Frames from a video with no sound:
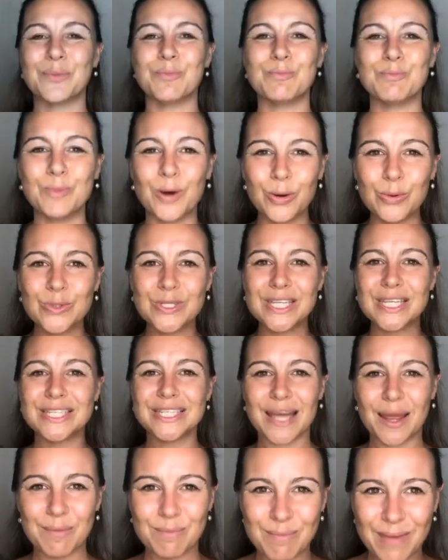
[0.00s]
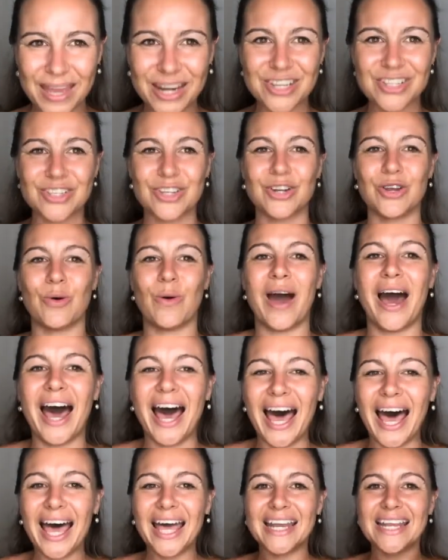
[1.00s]
multi-dimensional,
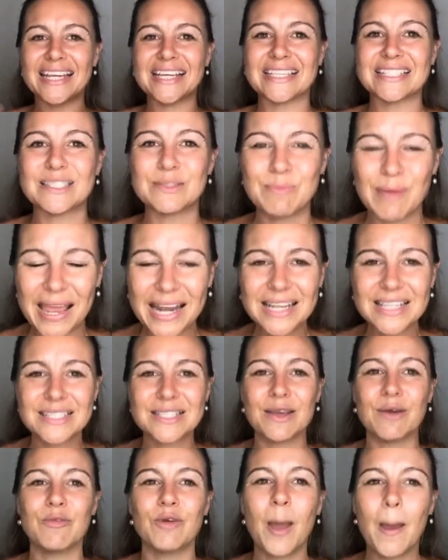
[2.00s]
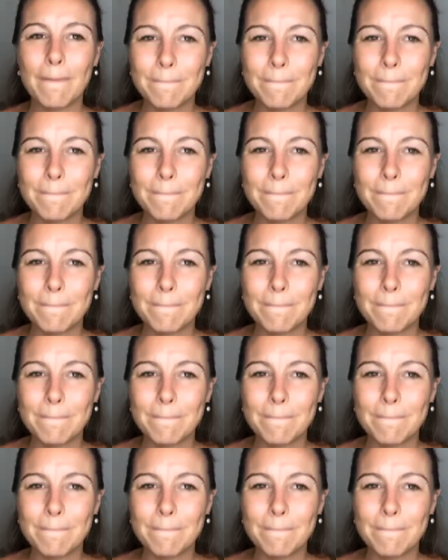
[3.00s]
heart-expansive